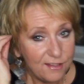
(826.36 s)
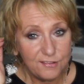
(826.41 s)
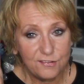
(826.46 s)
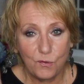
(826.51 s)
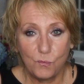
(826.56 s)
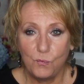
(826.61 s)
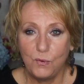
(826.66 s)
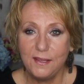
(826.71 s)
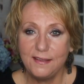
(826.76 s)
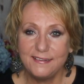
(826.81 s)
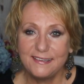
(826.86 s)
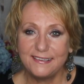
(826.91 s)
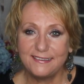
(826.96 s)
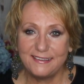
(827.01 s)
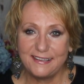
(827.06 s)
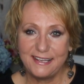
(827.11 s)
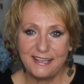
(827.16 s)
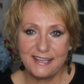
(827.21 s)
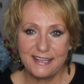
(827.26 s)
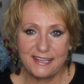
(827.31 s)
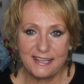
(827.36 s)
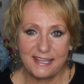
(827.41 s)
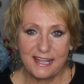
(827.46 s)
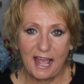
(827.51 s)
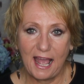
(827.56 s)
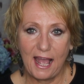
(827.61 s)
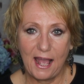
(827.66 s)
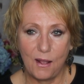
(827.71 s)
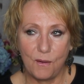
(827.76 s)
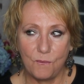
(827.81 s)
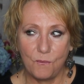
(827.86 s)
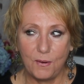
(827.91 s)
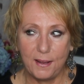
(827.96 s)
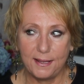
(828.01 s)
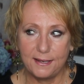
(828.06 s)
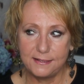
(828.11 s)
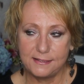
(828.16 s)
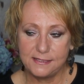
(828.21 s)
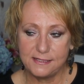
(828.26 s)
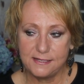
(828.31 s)
So we'll see how
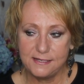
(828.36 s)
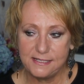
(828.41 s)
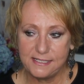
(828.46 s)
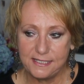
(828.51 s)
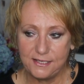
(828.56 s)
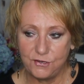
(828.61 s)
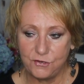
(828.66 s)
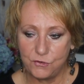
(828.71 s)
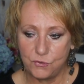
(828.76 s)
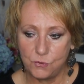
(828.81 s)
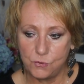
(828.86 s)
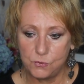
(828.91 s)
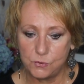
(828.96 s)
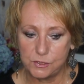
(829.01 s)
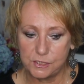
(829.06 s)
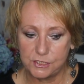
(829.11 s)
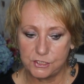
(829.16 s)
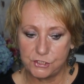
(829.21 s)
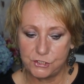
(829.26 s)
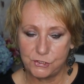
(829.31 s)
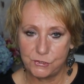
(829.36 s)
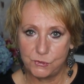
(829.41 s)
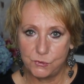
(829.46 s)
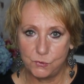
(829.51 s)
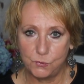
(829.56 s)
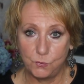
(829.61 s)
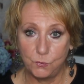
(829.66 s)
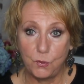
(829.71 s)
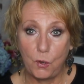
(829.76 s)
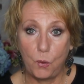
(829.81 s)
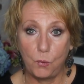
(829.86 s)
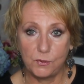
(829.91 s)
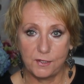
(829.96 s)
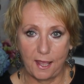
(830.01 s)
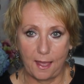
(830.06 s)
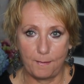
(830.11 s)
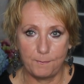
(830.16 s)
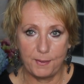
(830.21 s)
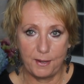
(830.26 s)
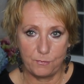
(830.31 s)
it continues to hold
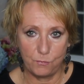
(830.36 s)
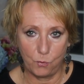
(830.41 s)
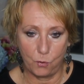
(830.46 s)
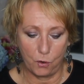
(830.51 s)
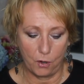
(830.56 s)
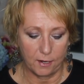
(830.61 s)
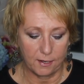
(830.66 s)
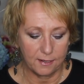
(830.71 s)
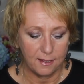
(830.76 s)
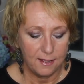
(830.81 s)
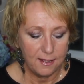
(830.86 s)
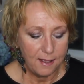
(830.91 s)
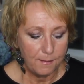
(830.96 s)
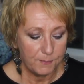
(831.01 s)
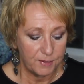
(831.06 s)
up and work.